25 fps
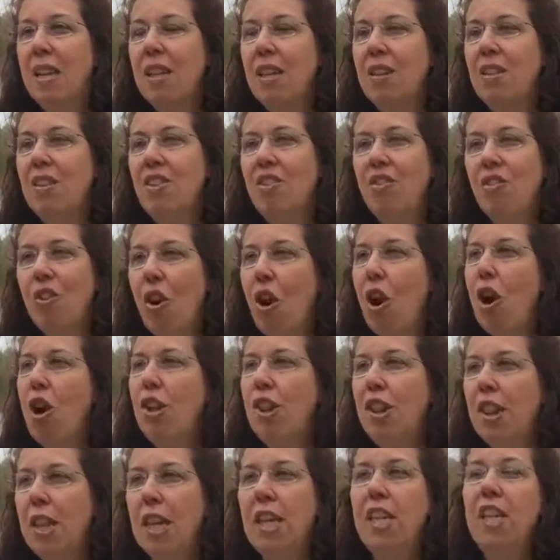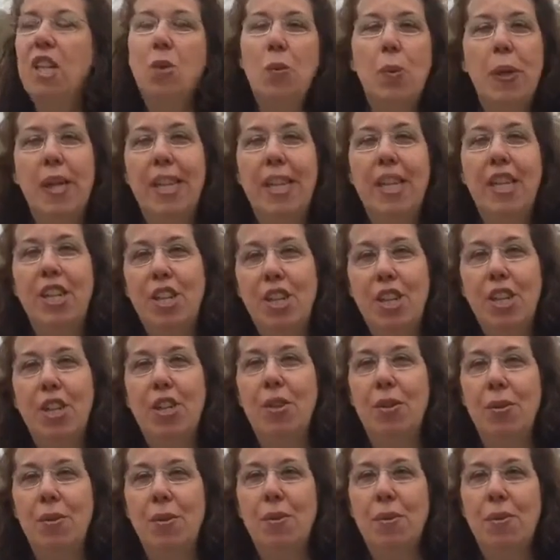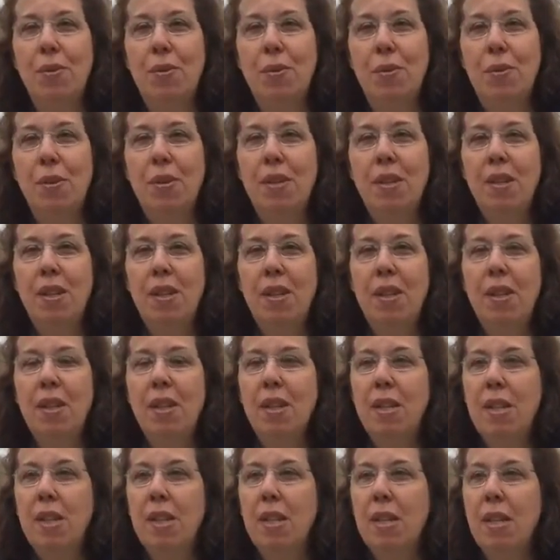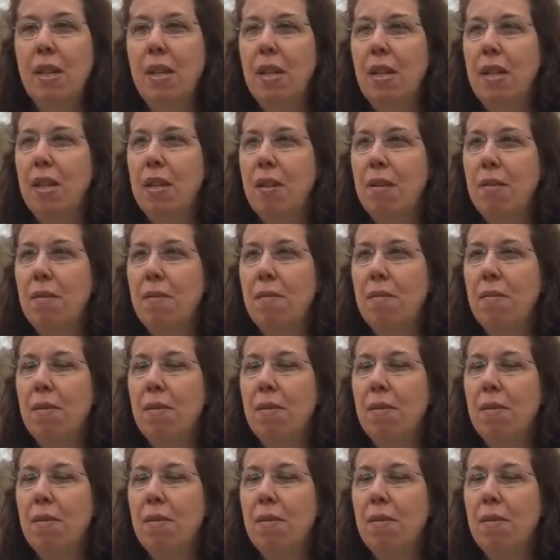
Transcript: because there are things we can do to